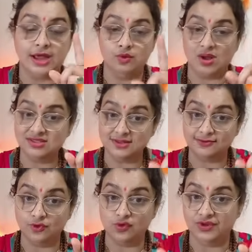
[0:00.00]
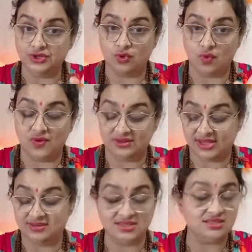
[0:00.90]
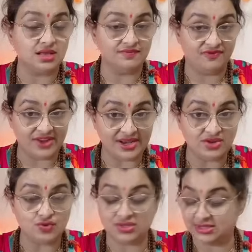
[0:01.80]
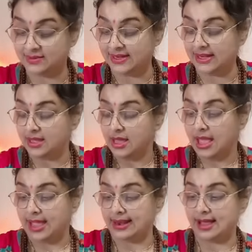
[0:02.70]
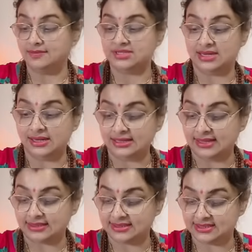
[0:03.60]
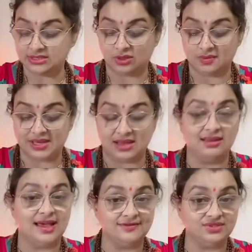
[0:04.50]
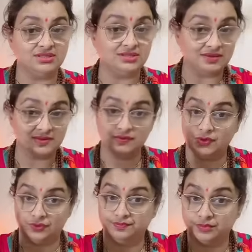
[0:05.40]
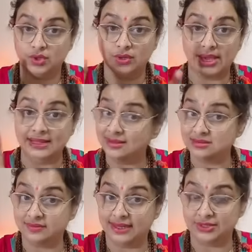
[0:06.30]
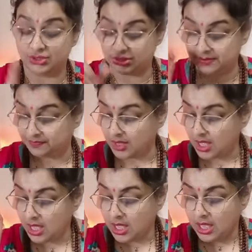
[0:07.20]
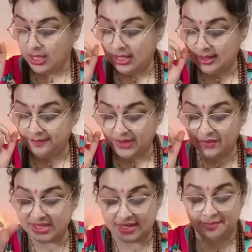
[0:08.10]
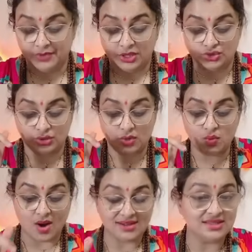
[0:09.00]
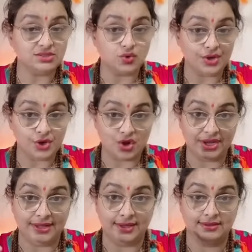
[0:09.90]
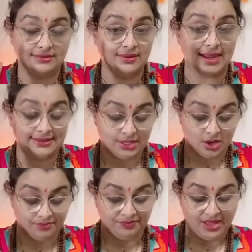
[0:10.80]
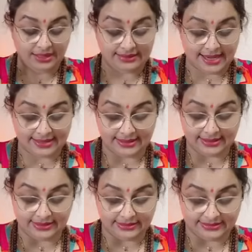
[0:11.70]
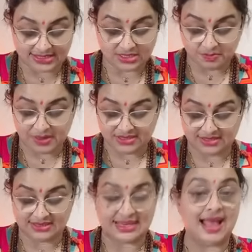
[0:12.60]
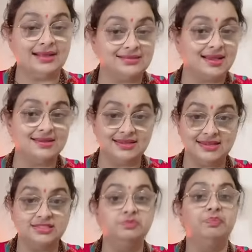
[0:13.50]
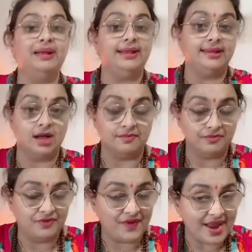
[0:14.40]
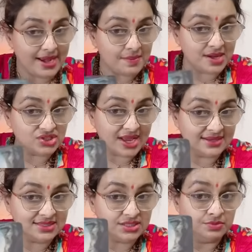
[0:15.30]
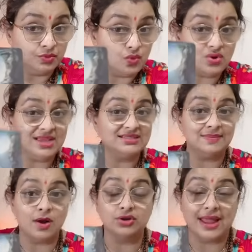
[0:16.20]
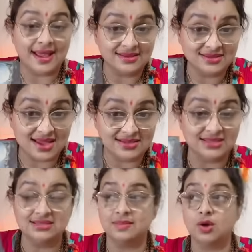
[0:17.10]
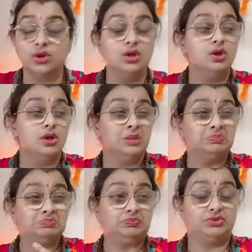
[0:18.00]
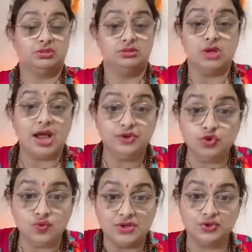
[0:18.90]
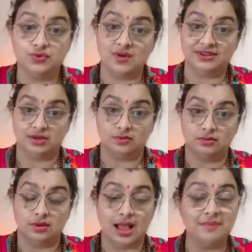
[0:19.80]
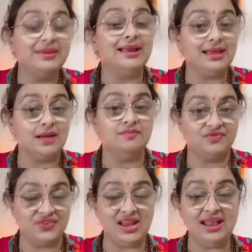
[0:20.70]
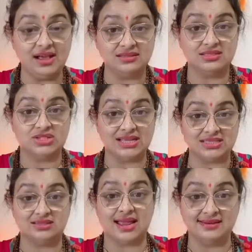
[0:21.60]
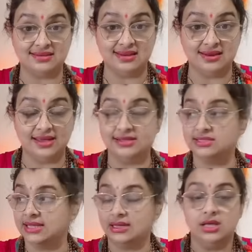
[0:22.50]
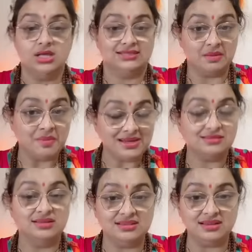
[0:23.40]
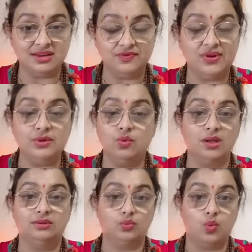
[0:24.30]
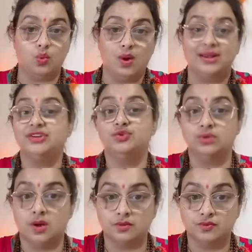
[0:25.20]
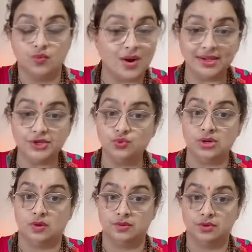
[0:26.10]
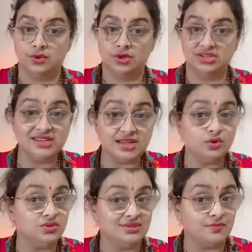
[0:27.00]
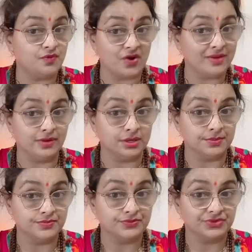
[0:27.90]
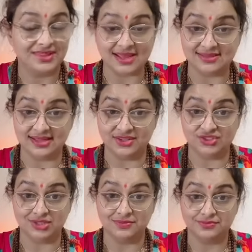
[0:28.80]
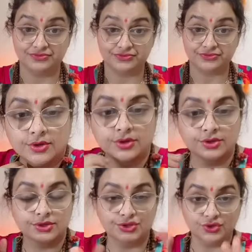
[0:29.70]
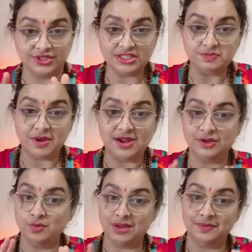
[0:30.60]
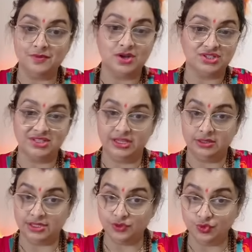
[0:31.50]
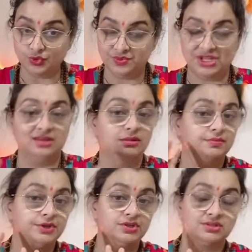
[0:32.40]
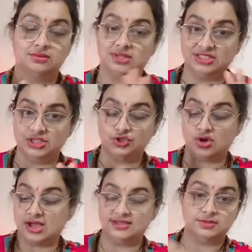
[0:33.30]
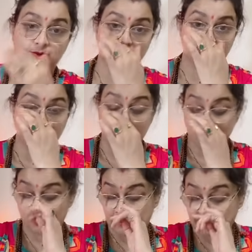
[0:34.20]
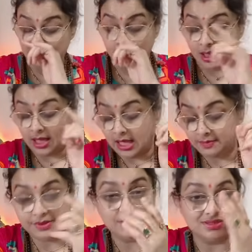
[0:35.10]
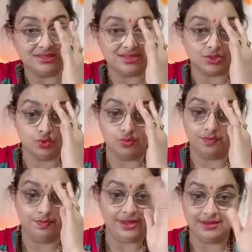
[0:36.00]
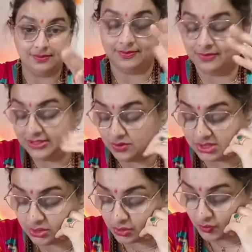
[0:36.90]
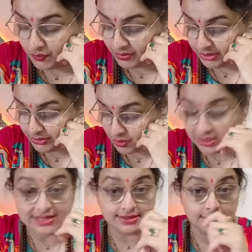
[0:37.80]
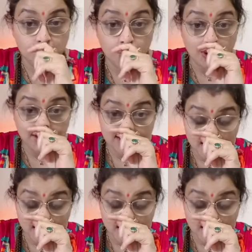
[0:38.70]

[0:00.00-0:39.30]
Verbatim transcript: and watch the full video over there this is a very interesting reading and i'm channeling that this is going to be a life changing event for you okay in this relationship um now yeah so now what is going on here right now that this person's anxiety is building up very much anxiety the moon is about anxiety is about you know i don't know what to do right now i'm getting i'm feeling a chest tightening like it's like somebody's literally feeling what what i do now what i do now did i lose them forever that's the energy so this part you might be watching in the YouTube channel because the TikTok, I just posted the half one um, because it's too big videos are not good for TikTok. Listen, now what is